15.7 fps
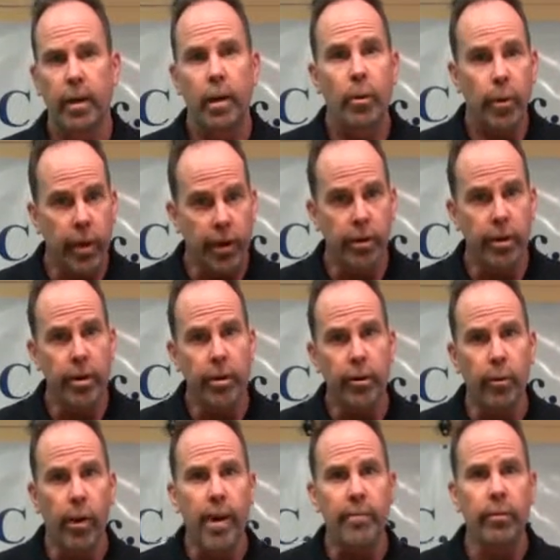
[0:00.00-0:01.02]
When carrying your
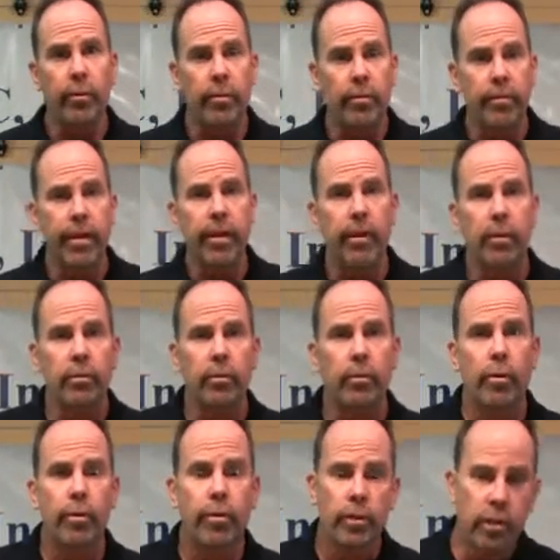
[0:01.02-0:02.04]
rifle in the field,
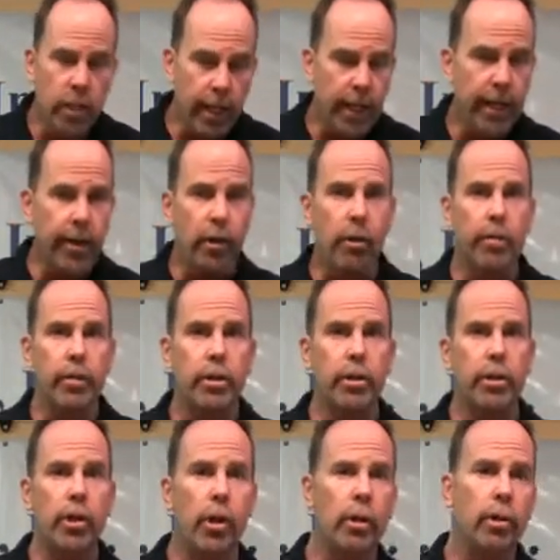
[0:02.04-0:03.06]
whether slinging it over your
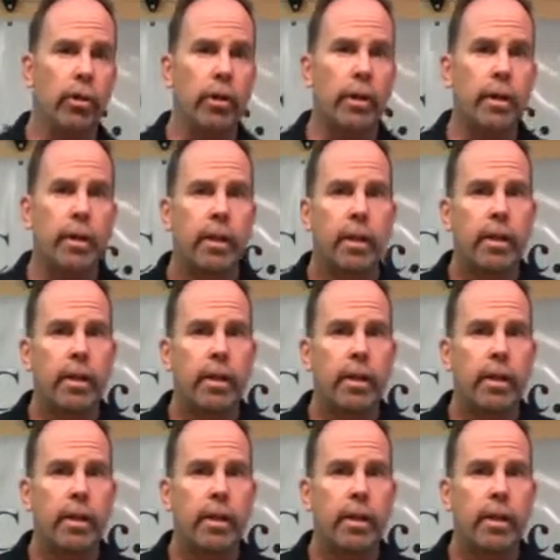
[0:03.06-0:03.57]
shoulder